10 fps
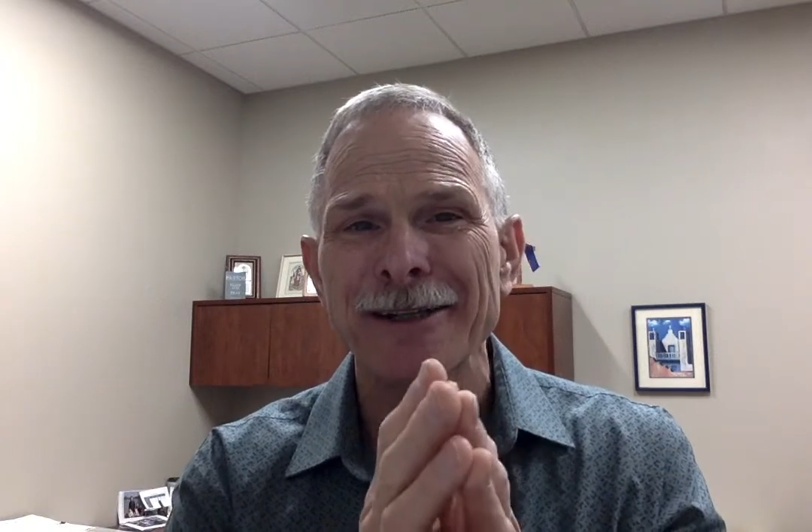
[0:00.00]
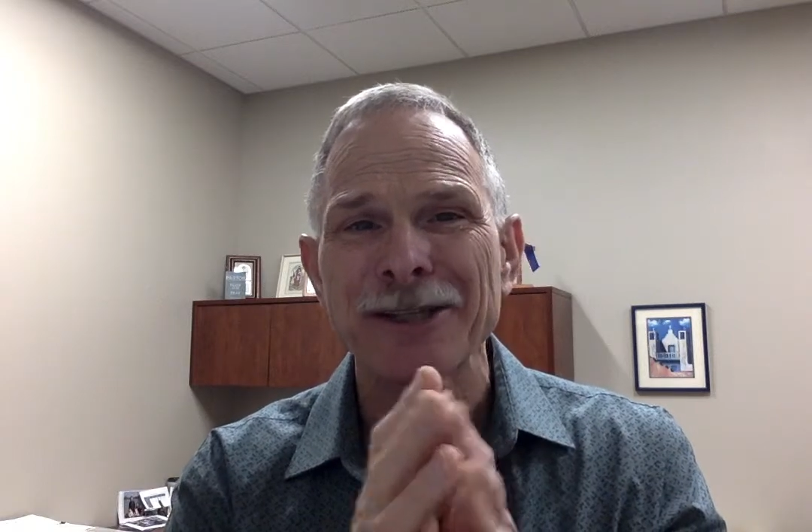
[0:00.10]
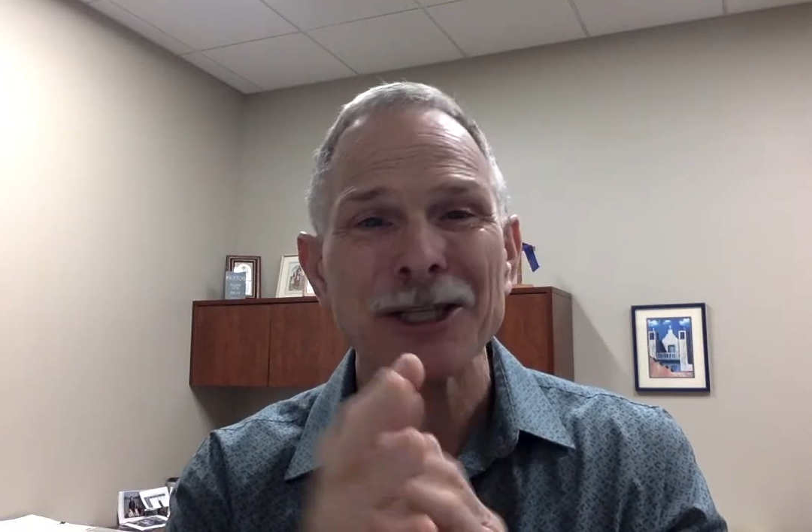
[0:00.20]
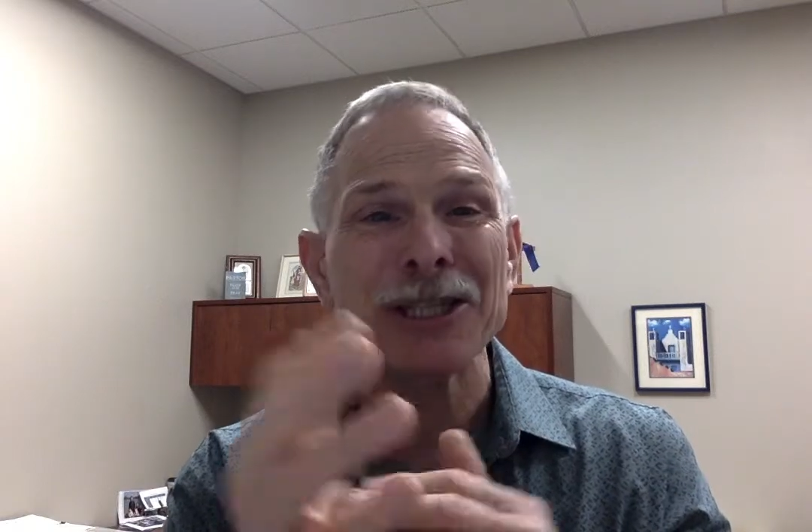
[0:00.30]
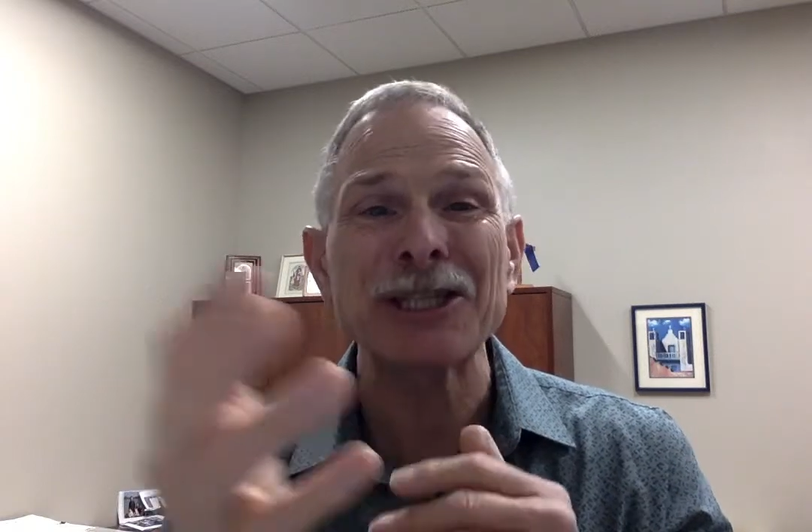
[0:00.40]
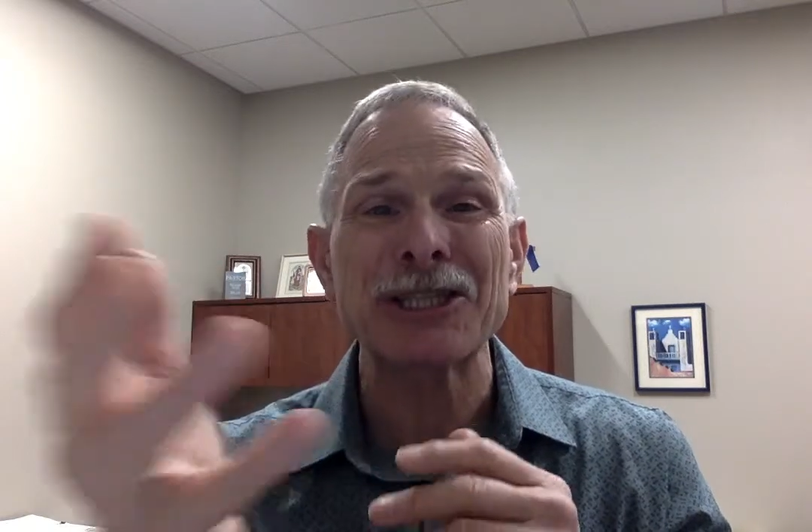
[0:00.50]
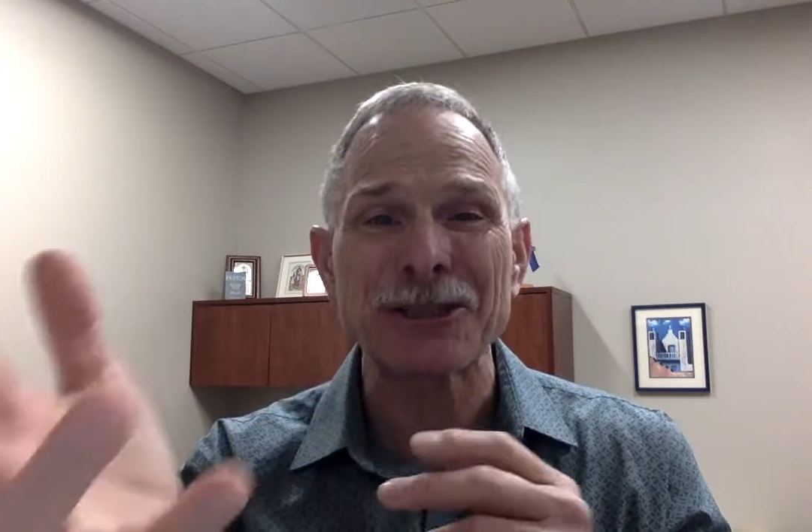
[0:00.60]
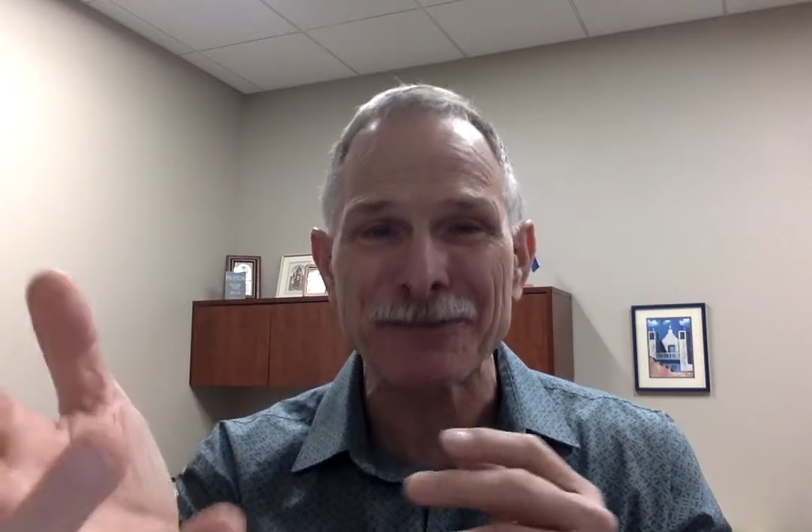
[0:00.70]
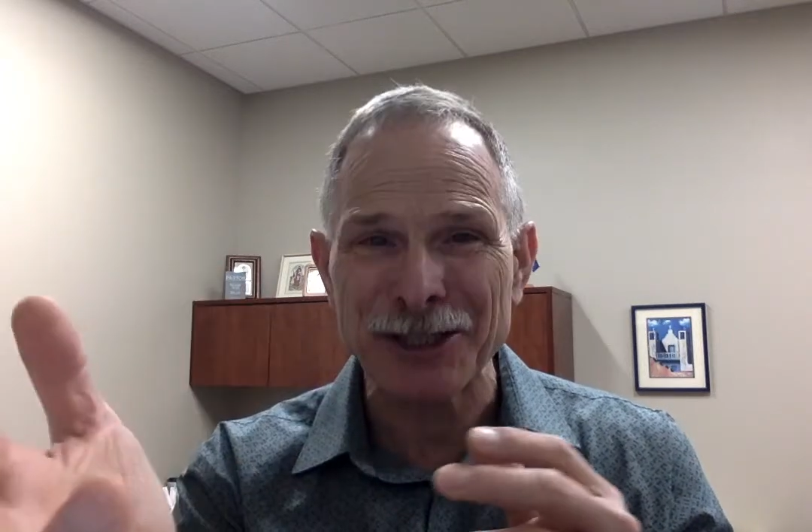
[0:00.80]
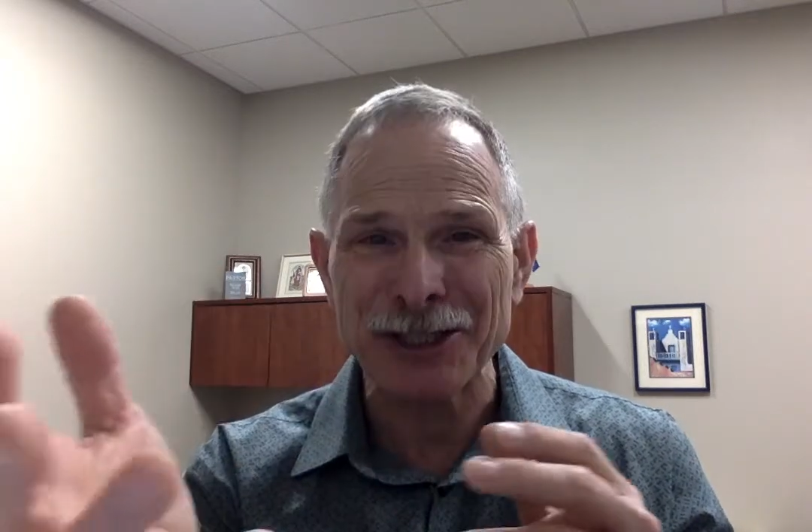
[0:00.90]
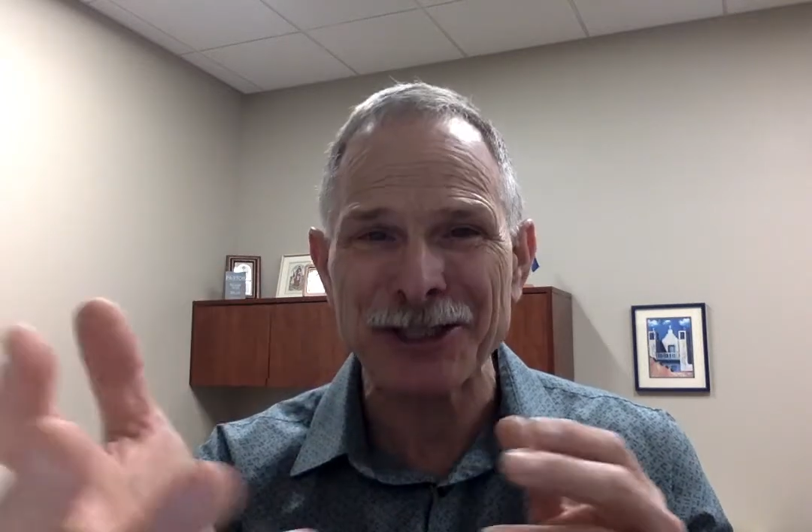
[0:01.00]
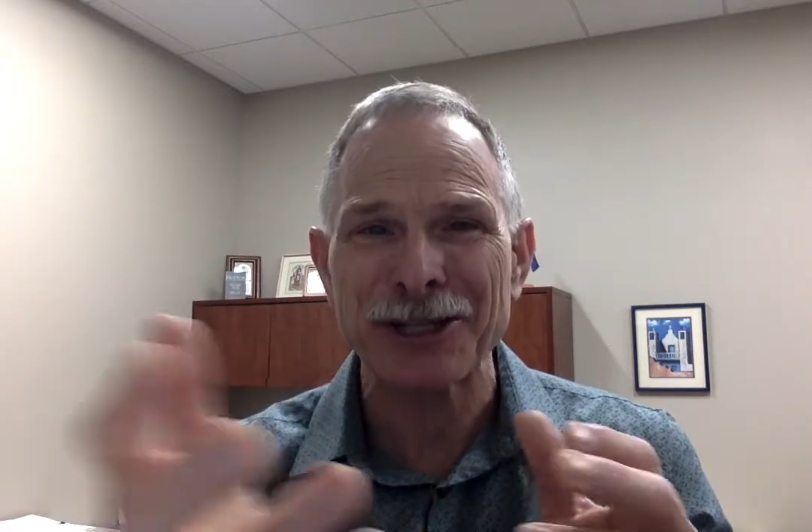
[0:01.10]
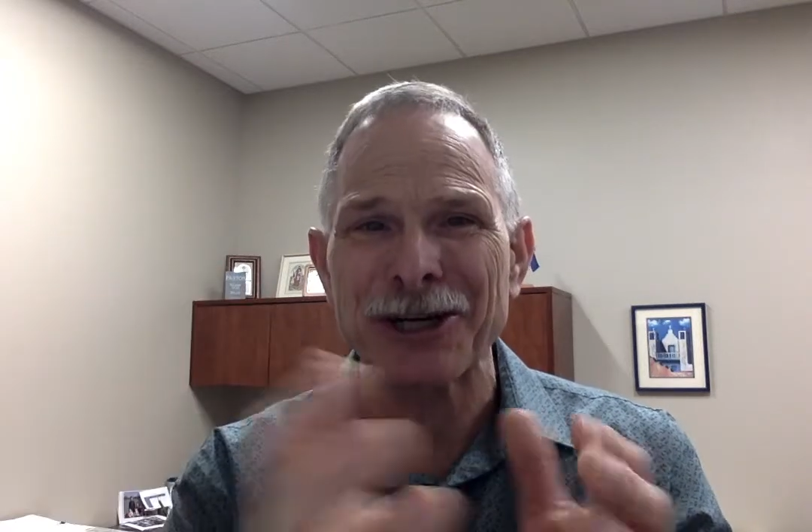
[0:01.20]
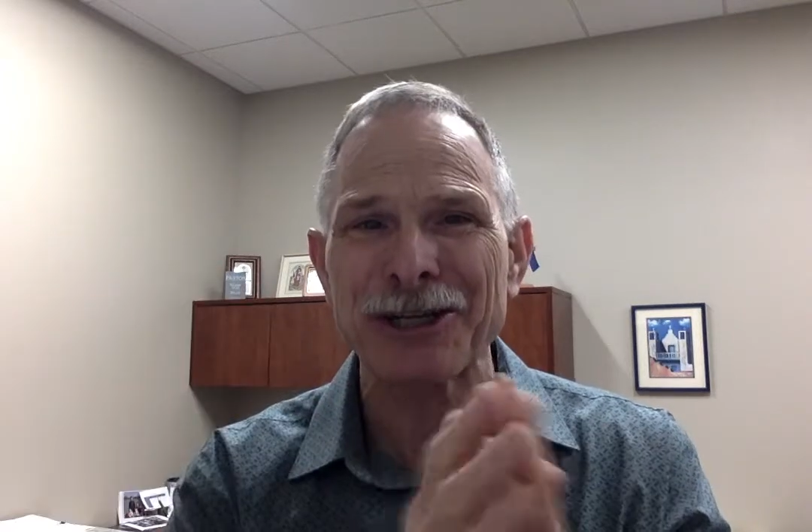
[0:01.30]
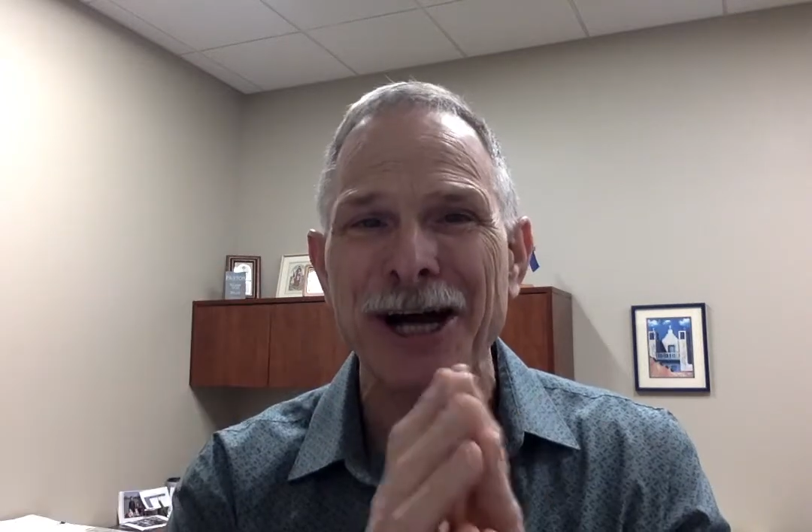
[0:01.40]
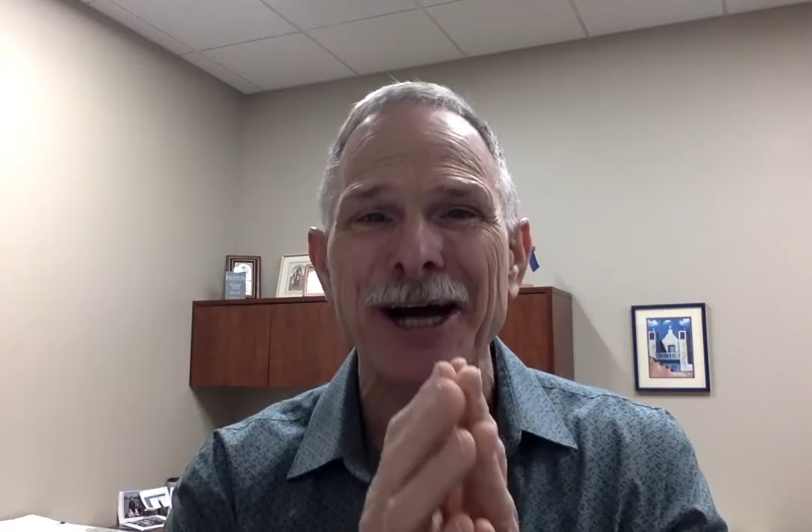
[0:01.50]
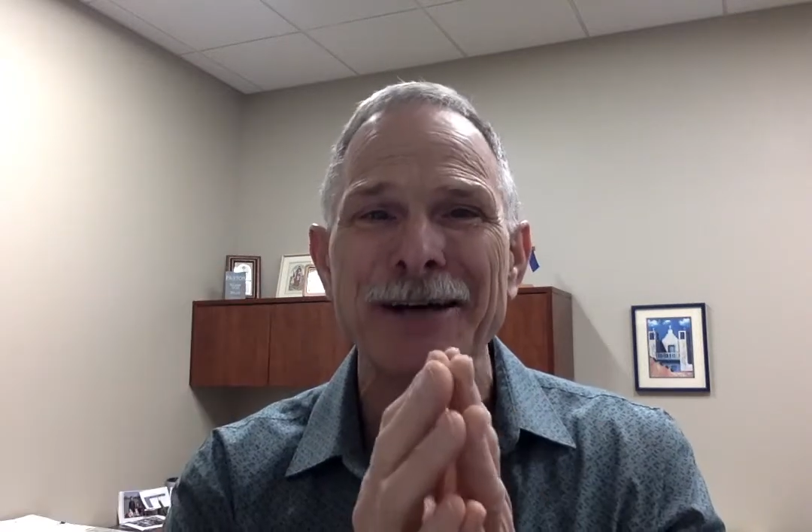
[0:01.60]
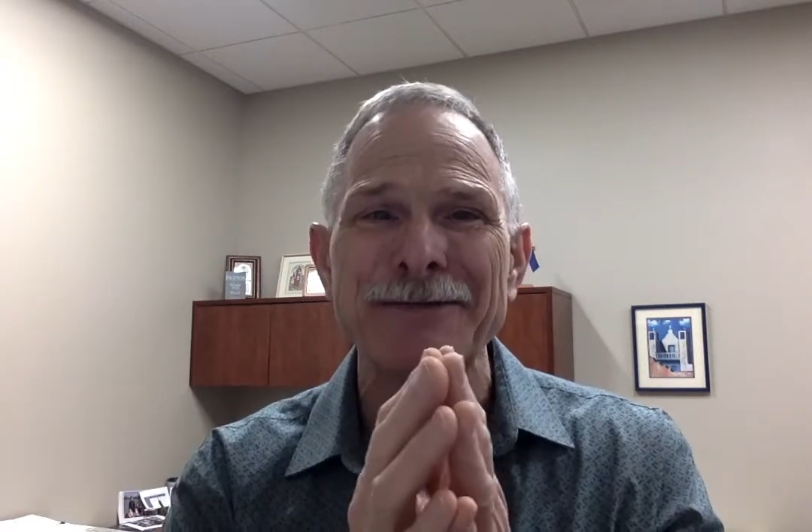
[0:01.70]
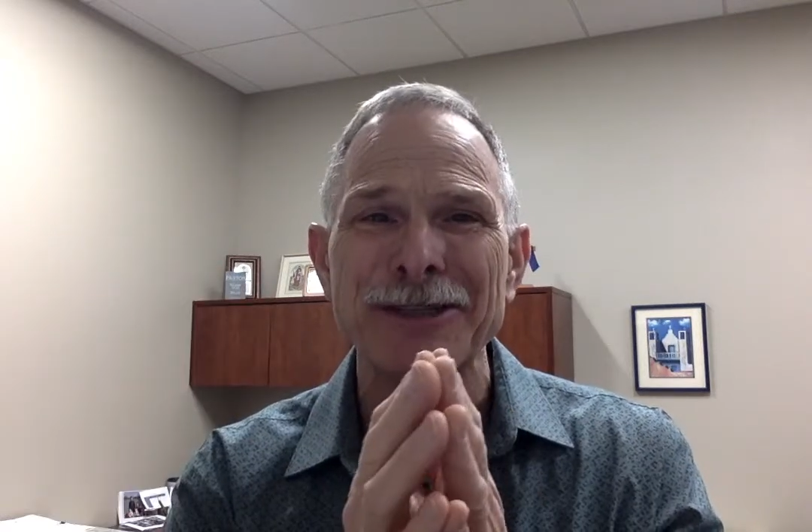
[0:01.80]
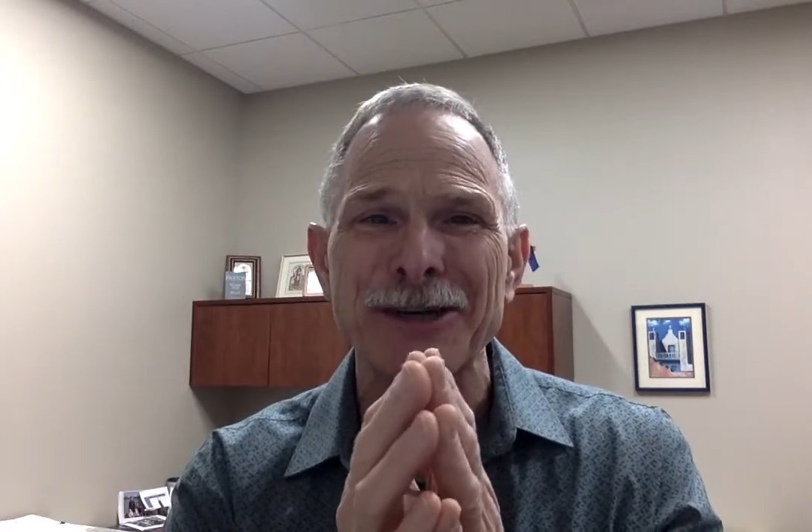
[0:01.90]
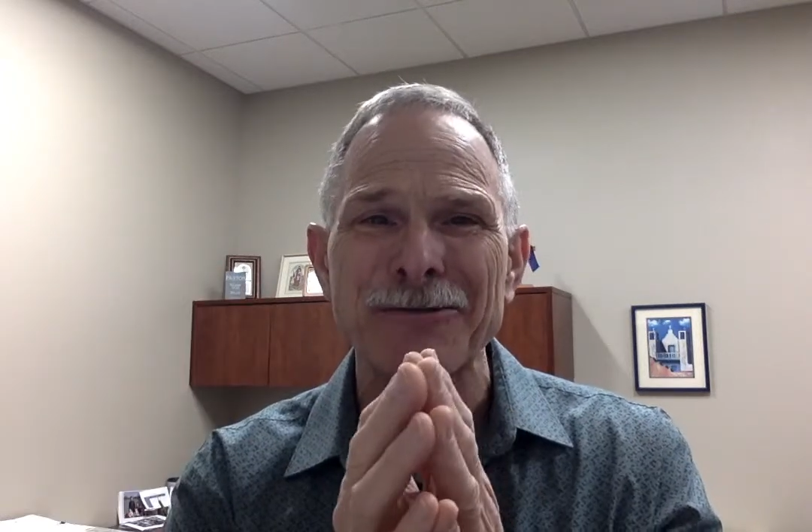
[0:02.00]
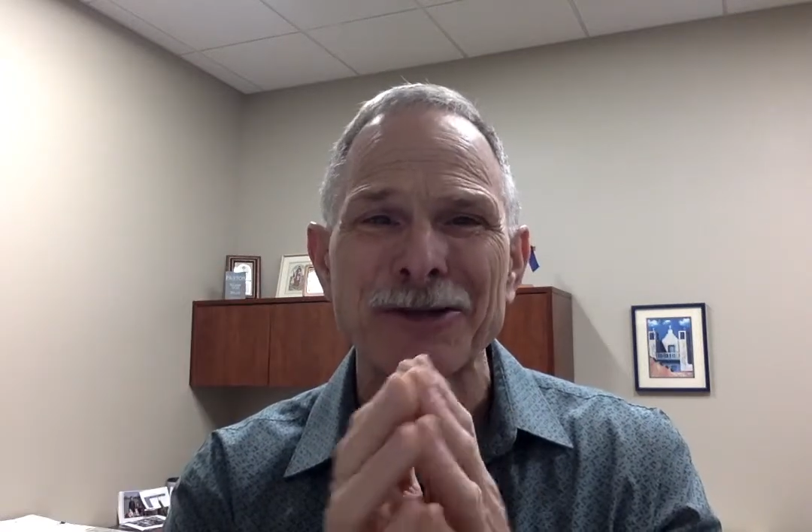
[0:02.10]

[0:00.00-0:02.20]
the least of these in our lives,